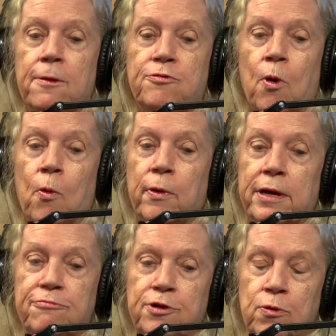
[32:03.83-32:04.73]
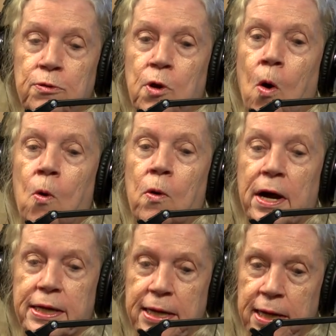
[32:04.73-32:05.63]
So if you
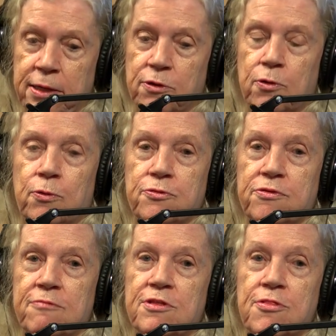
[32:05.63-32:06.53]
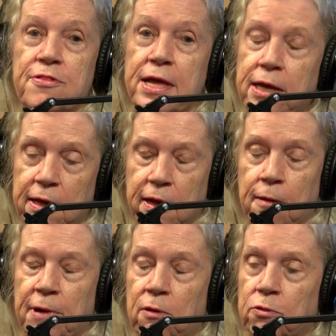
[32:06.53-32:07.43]
know a kid who's even thinking
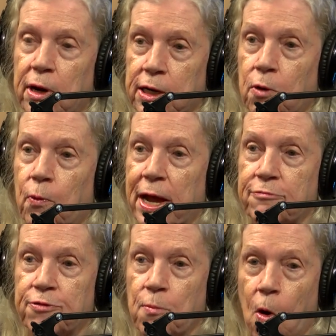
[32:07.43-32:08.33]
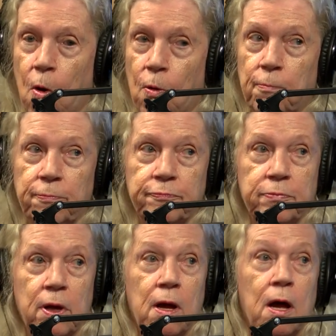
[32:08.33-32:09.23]
about running away from home,
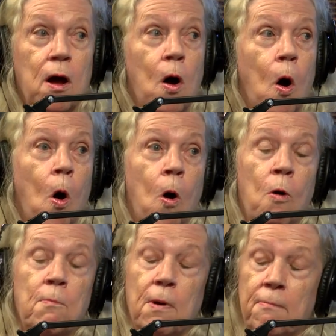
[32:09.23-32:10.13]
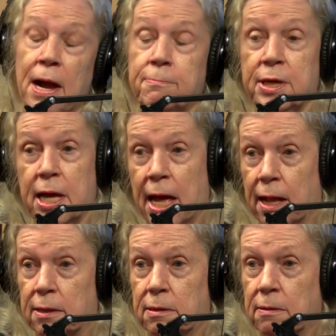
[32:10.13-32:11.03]
home might be
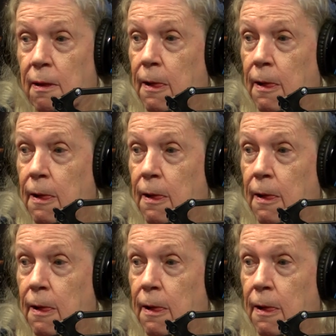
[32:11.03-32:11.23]
hell.